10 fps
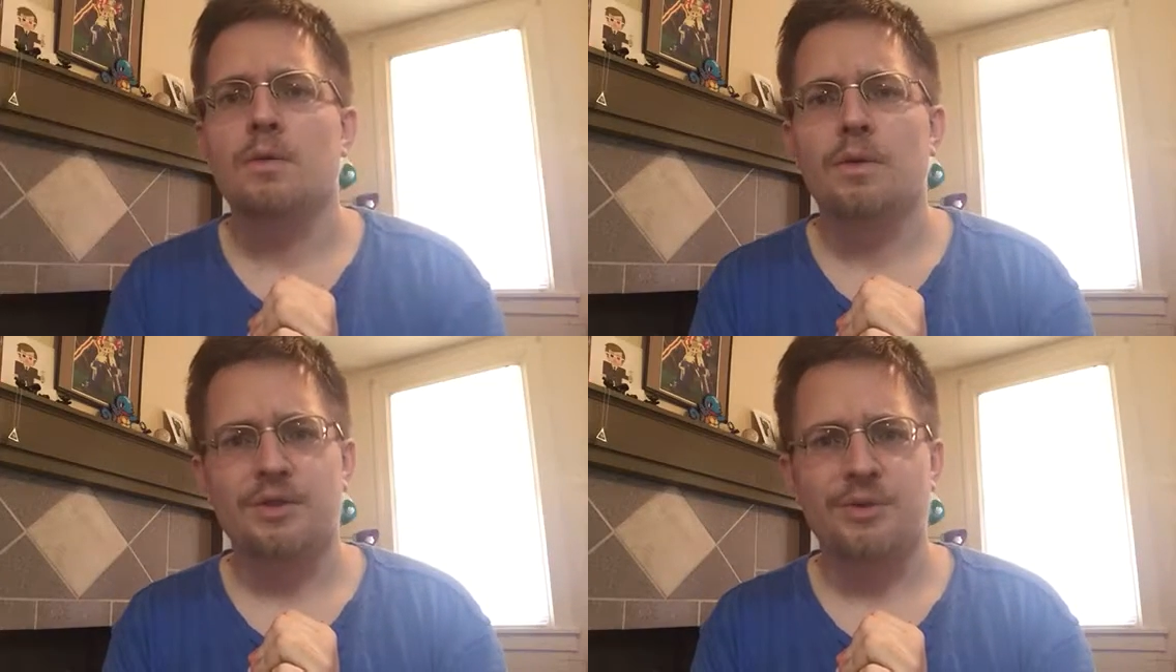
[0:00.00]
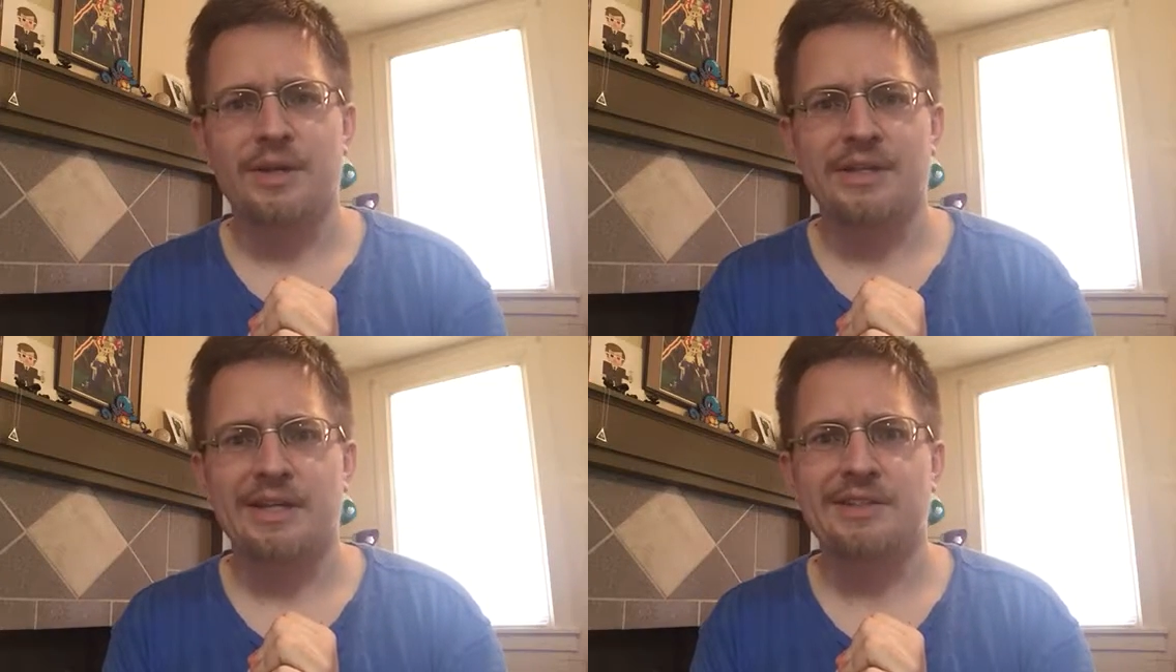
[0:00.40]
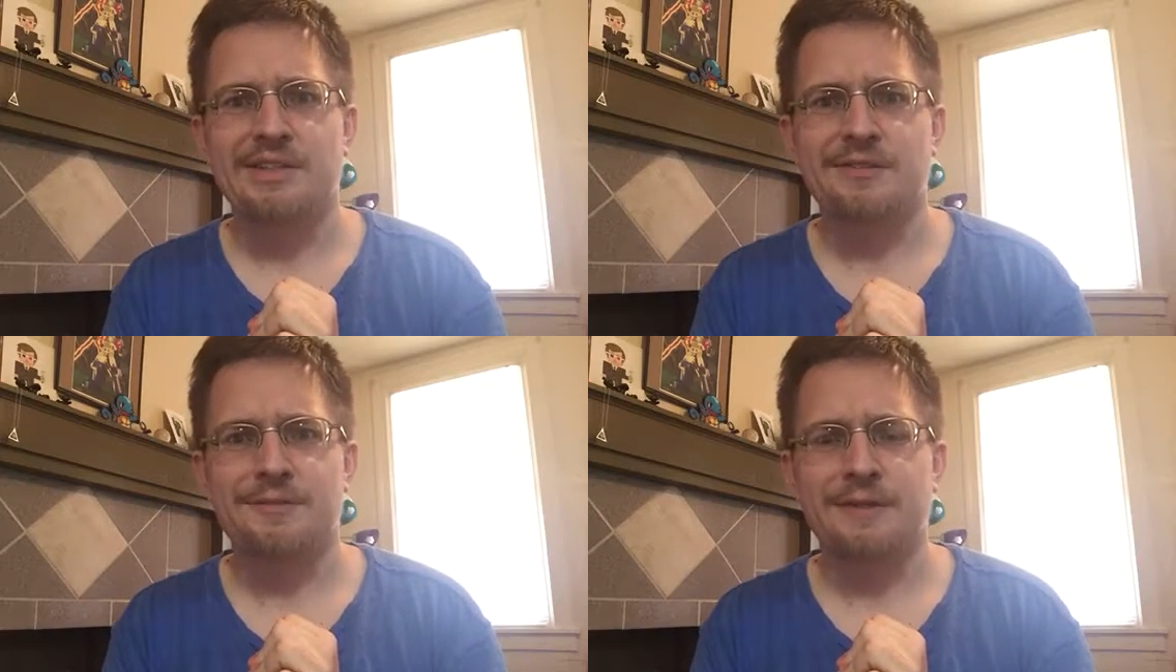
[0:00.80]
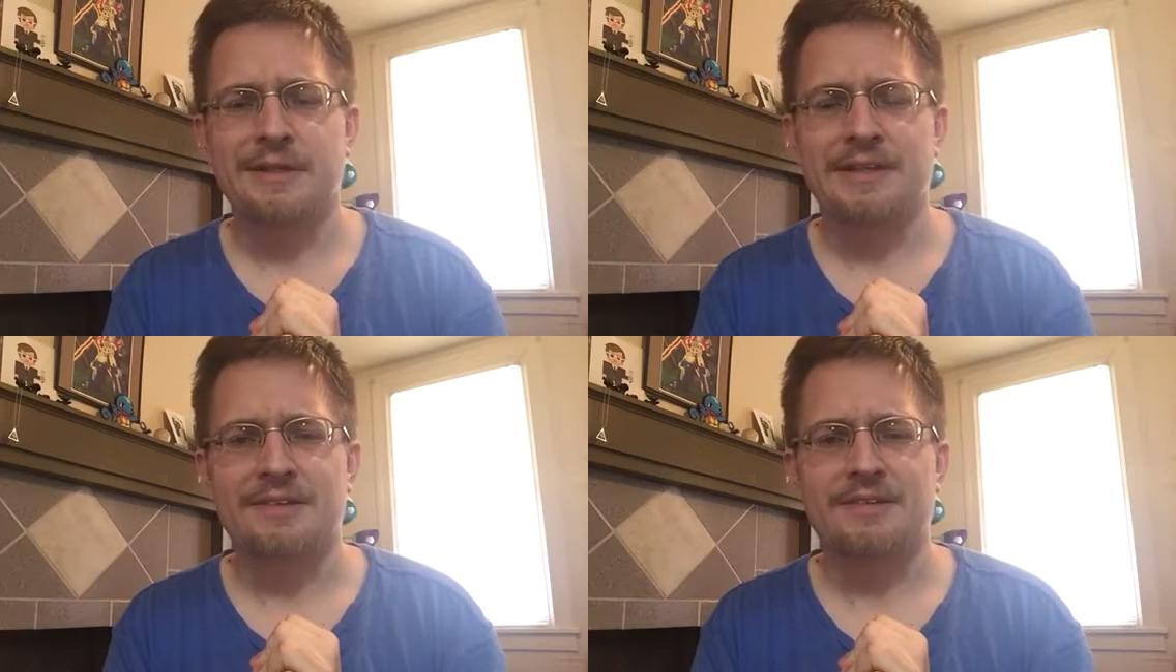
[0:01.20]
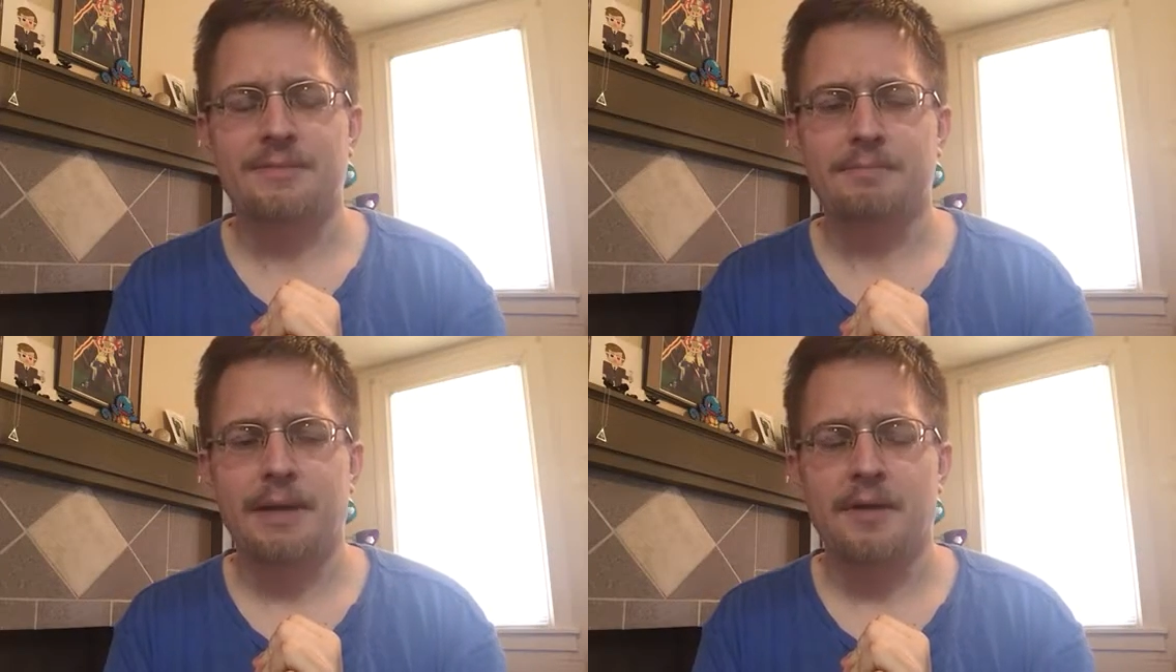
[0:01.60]
What's going on, guys? It's Phoenix,
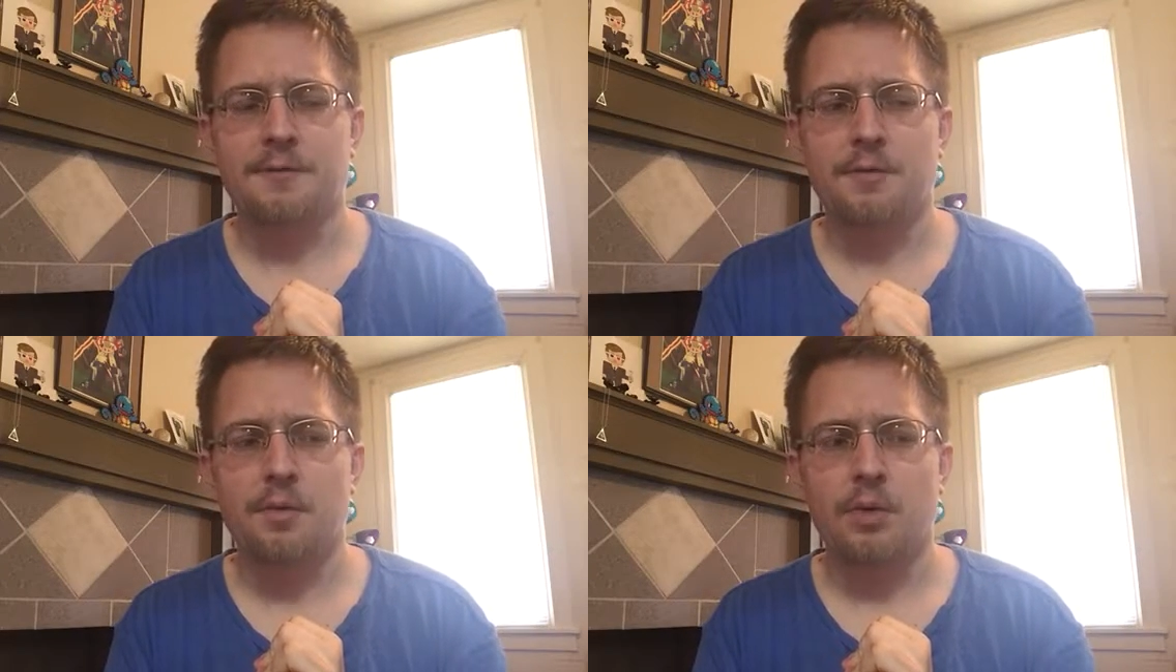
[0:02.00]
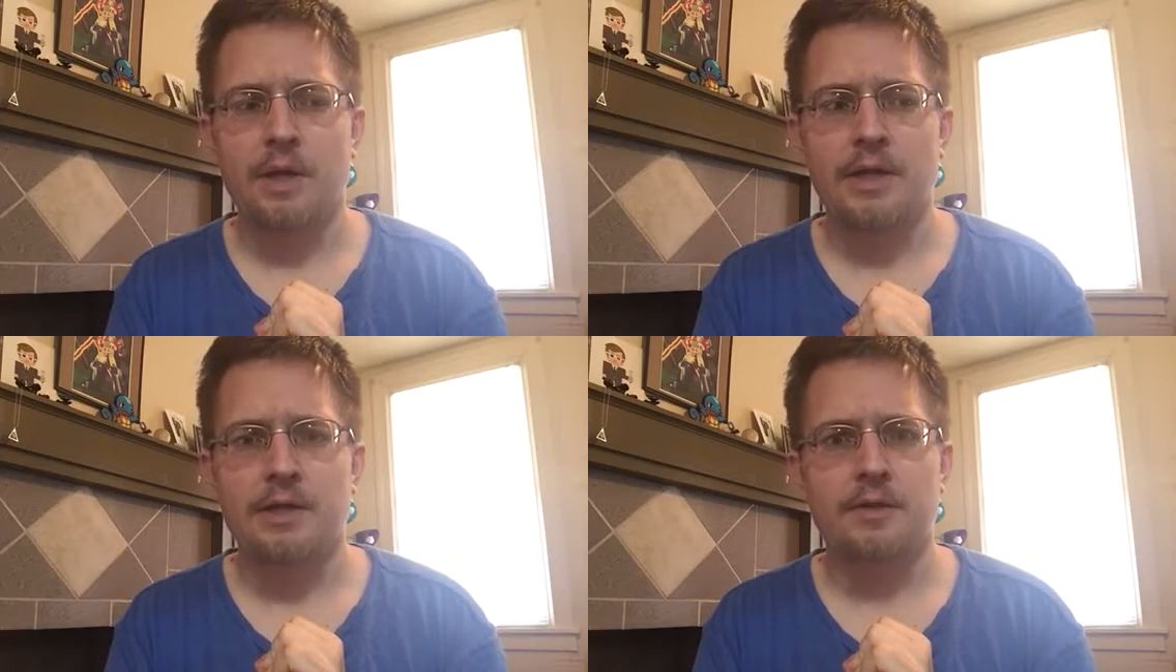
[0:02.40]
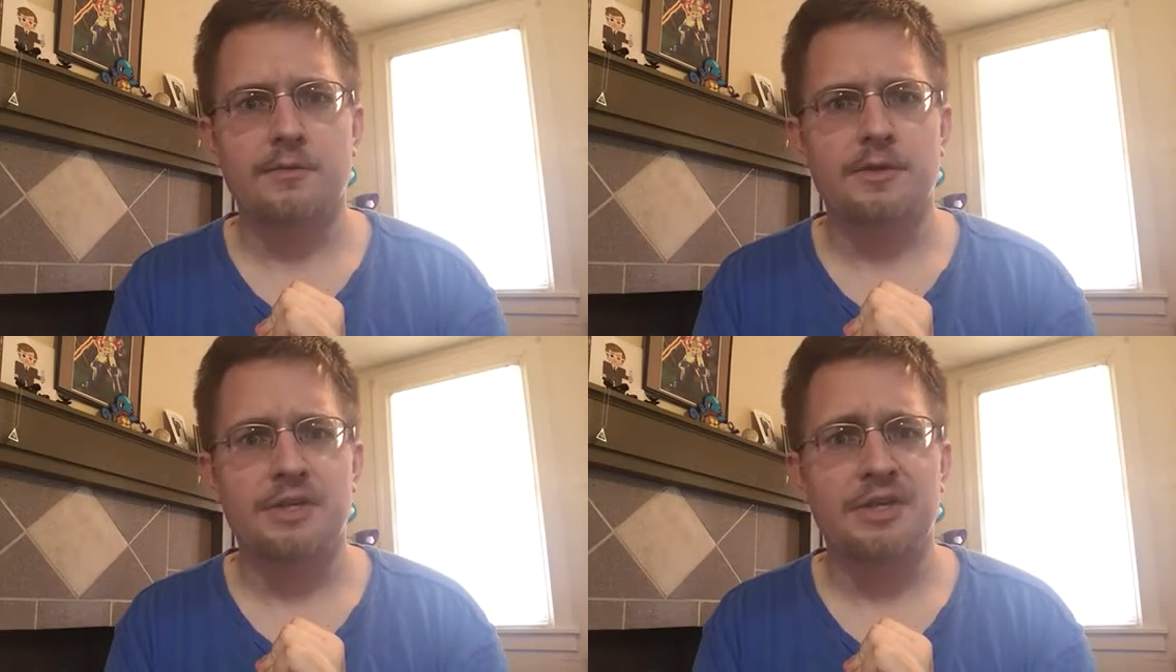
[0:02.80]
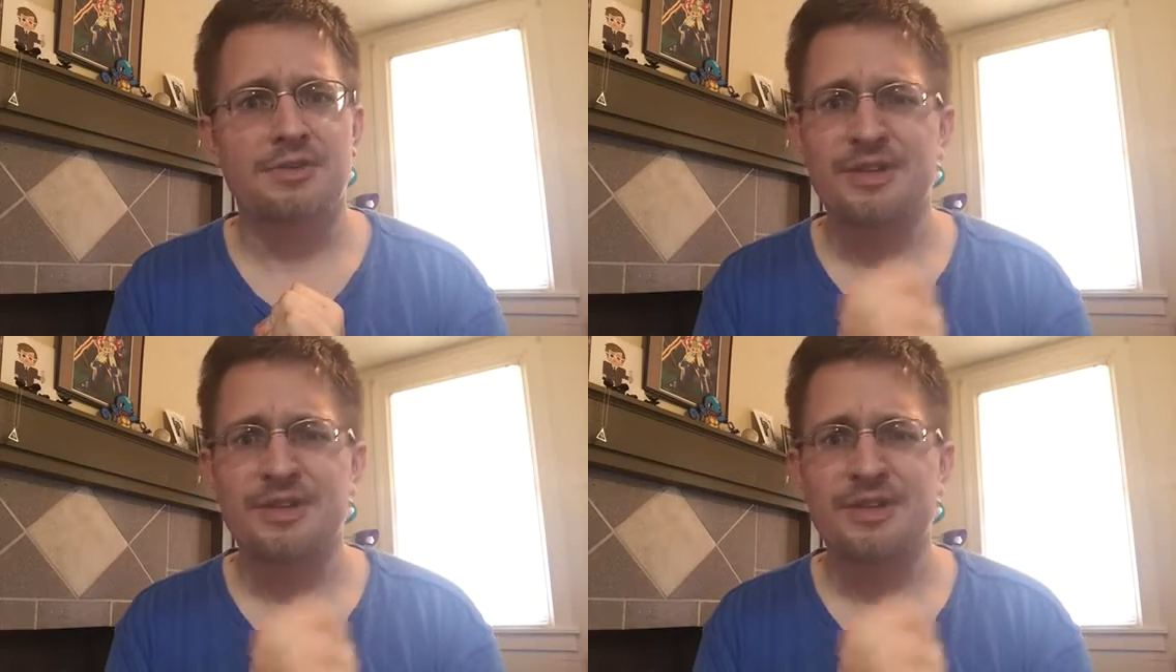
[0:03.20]
back for another video.